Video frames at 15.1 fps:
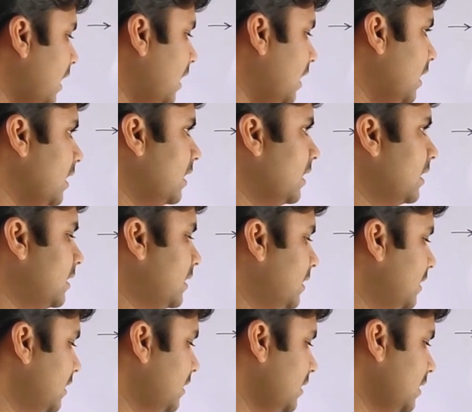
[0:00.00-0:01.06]
uh,
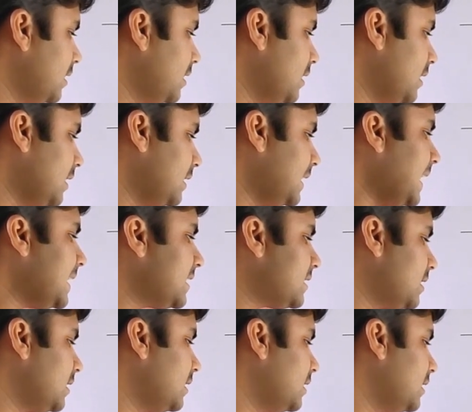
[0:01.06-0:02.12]
Next,
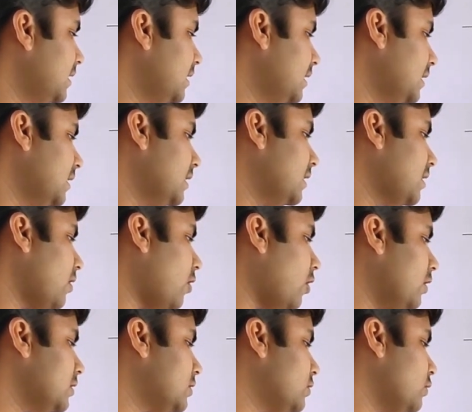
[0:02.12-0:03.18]

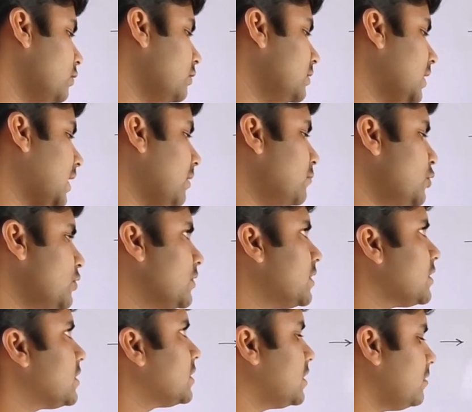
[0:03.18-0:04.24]
also the
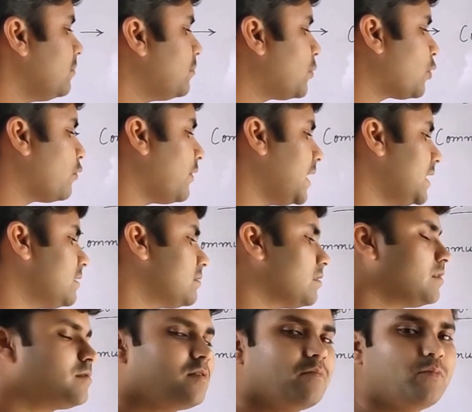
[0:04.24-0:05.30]
communication provides
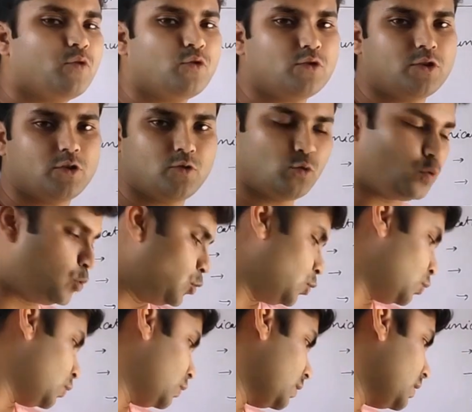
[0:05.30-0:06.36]
support to
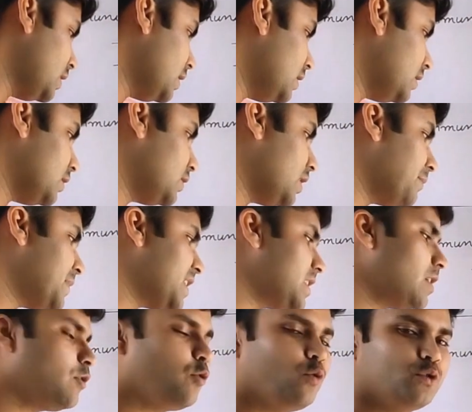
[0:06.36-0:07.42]
the ships in
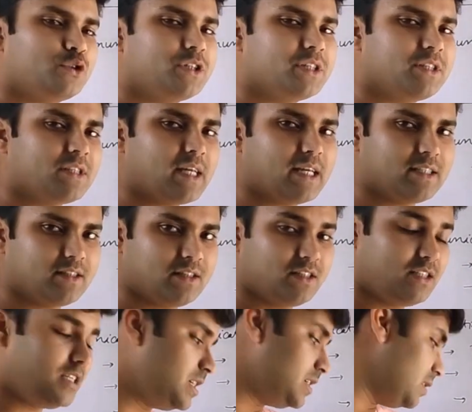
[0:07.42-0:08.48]
the oceans and
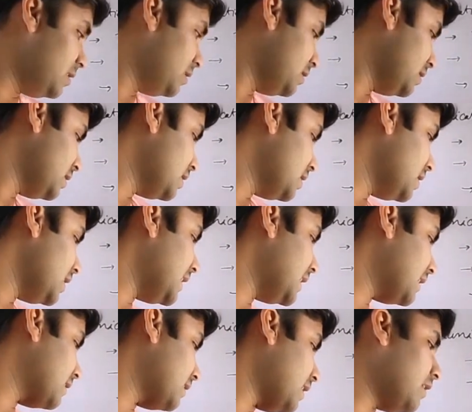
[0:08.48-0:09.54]
sea,
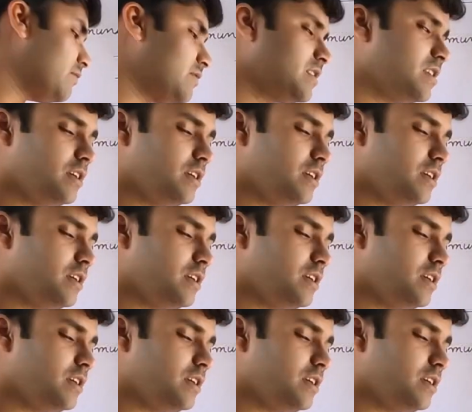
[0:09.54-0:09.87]
aircraft